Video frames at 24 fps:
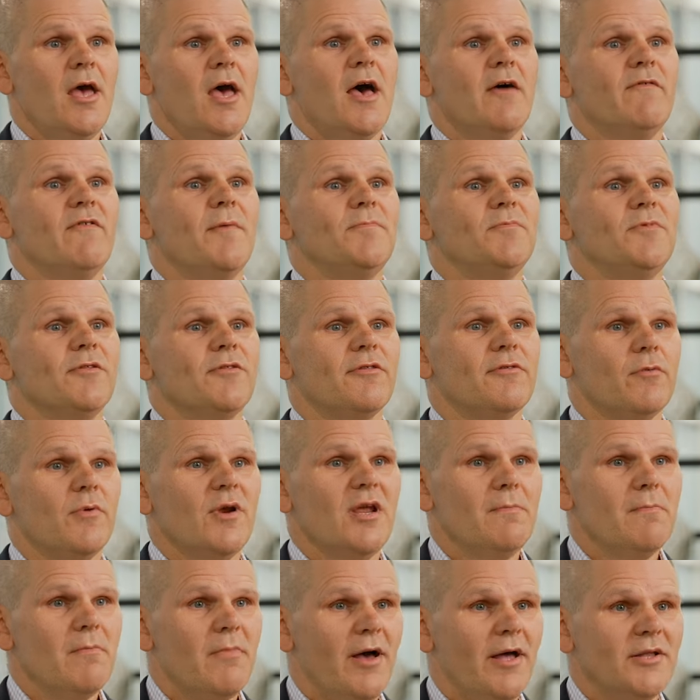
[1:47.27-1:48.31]
of up to
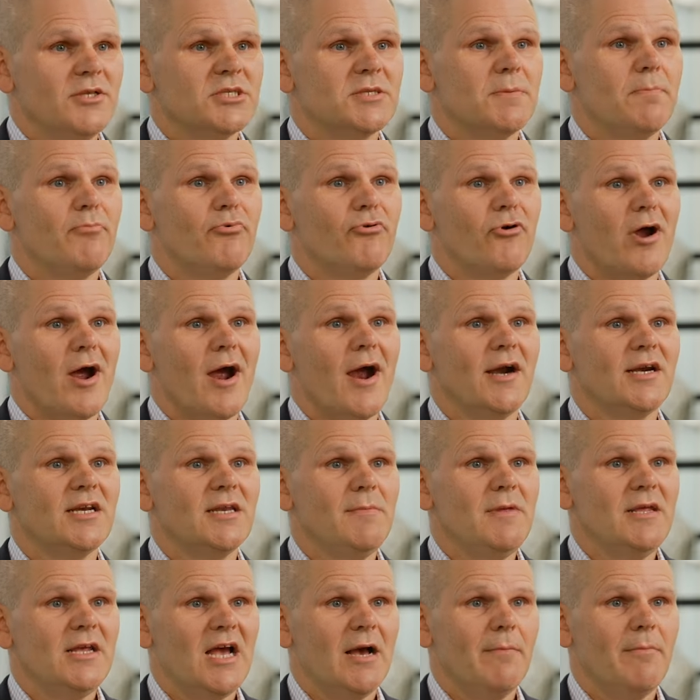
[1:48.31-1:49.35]
3 months prior to
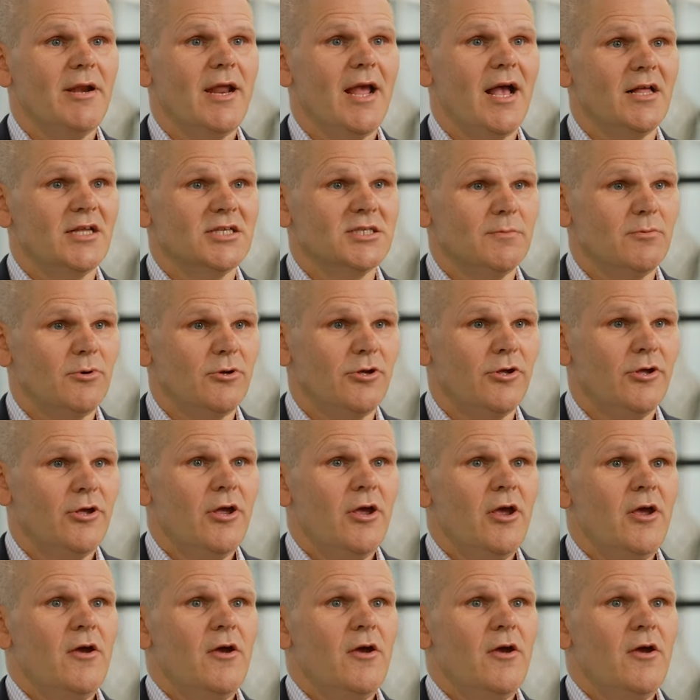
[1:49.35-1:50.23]
becoming eligible